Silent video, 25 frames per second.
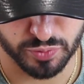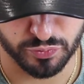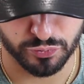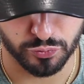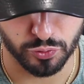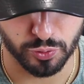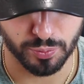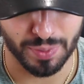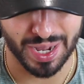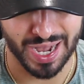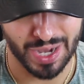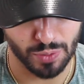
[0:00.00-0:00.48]

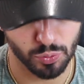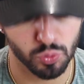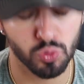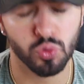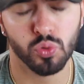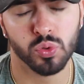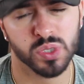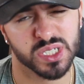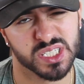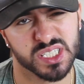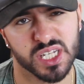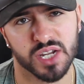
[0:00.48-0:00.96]
perform I Will
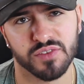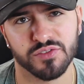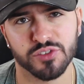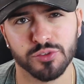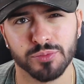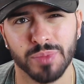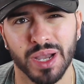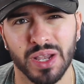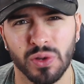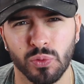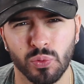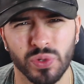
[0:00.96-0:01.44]
Always Love
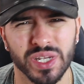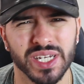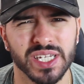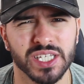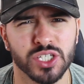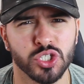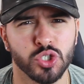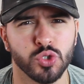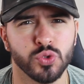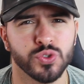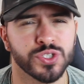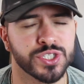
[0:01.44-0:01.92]
You by
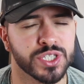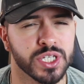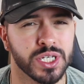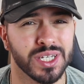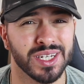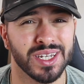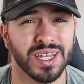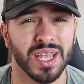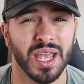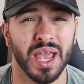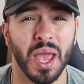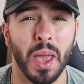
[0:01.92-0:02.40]
Whitney
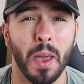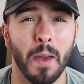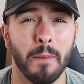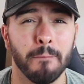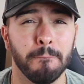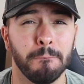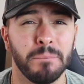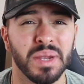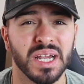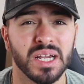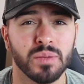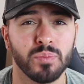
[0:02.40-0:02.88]
Houston. A
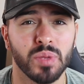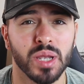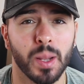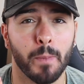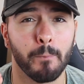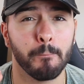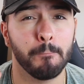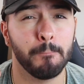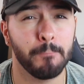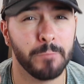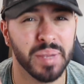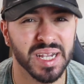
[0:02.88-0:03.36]

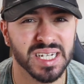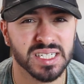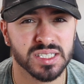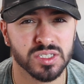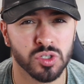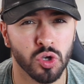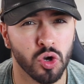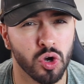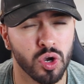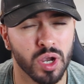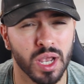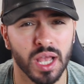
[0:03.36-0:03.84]
big
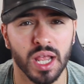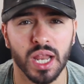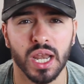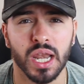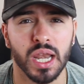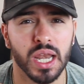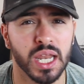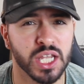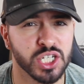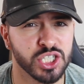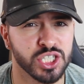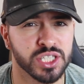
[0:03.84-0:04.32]
song,
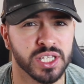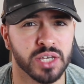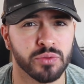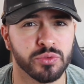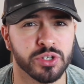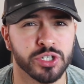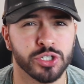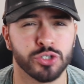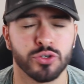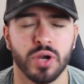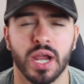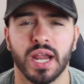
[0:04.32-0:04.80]

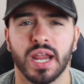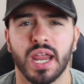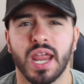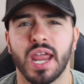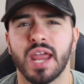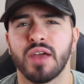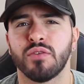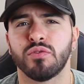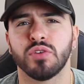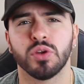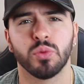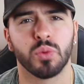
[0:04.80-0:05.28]
legendary track,
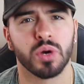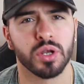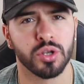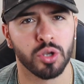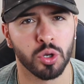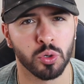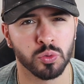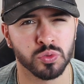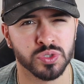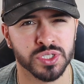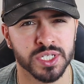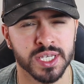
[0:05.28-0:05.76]
everyone
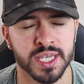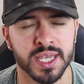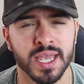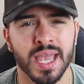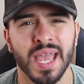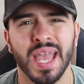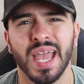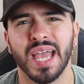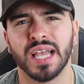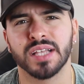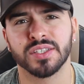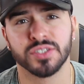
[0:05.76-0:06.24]
knows
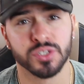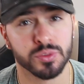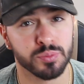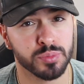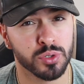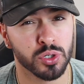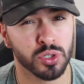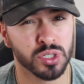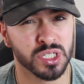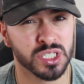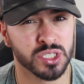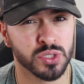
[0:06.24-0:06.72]
it. And to
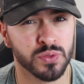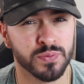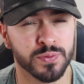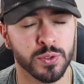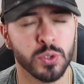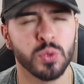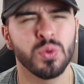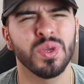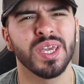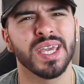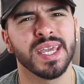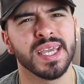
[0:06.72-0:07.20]
be honest with
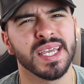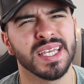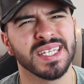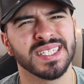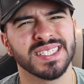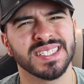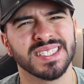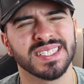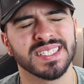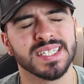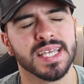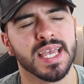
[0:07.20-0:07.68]
you, it
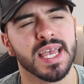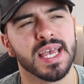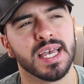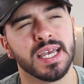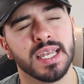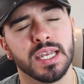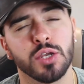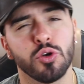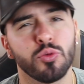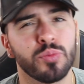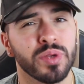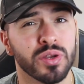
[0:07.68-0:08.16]
is
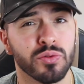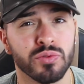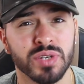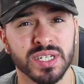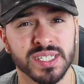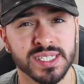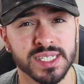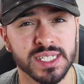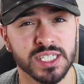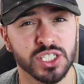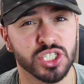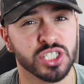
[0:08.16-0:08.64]
a little bit
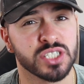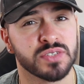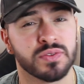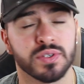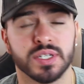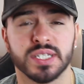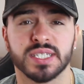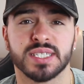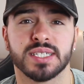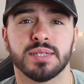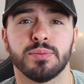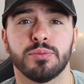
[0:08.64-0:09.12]
risky just
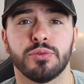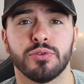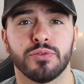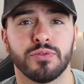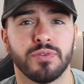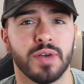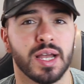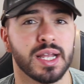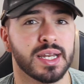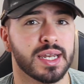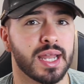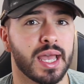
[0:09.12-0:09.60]
for the simple
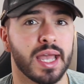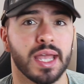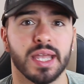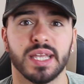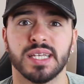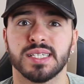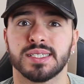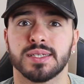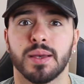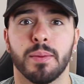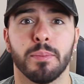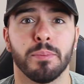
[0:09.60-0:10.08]
fact
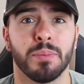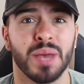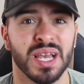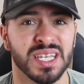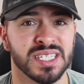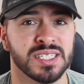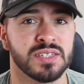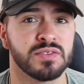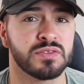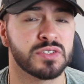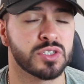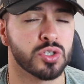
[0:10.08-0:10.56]
that it's a
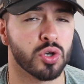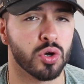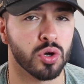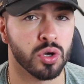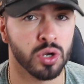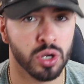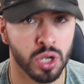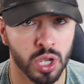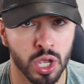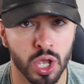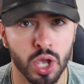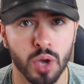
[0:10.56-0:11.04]
massive
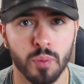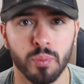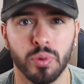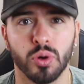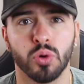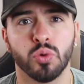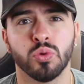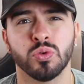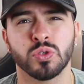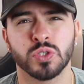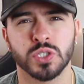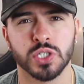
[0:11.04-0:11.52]
song,
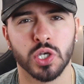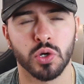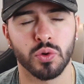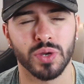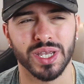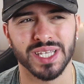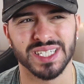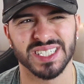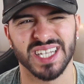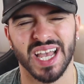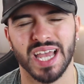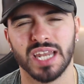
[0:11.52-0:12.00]
but
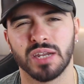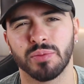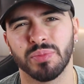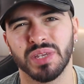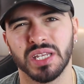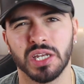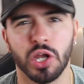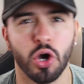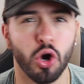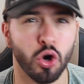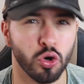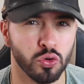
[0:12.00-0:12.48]
also it's kind of
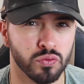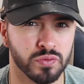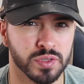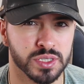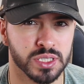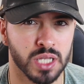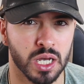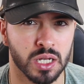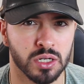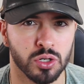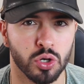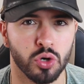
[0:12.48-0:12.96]
been
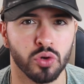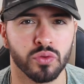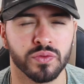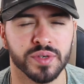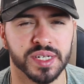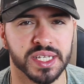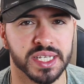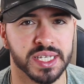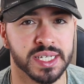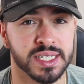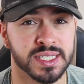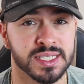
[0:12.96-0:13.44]
overdone
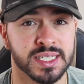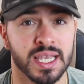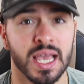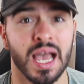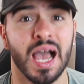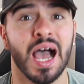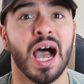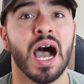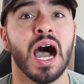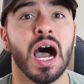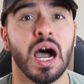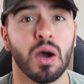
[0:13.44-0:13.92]
over the years.
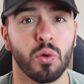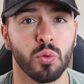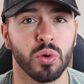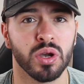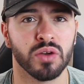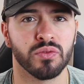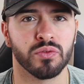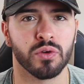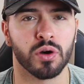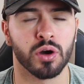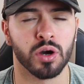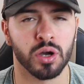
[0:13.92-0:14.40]

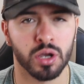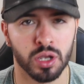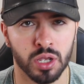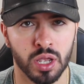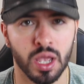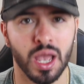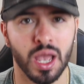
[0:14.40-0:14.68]
However,